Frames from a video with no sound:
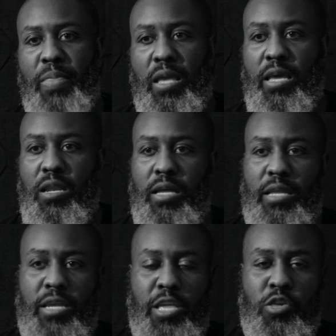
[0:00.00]

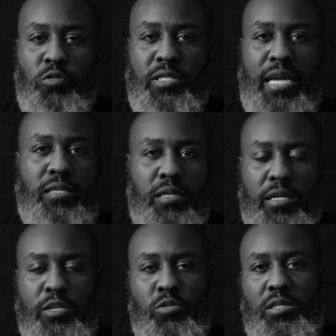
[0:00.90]
And use it
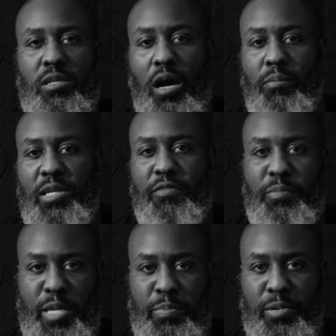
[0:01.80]
to uplift
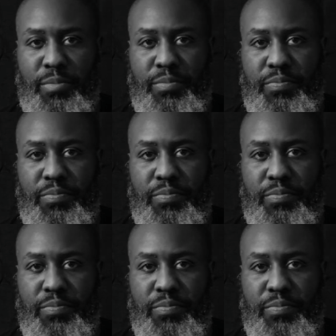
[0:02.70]
people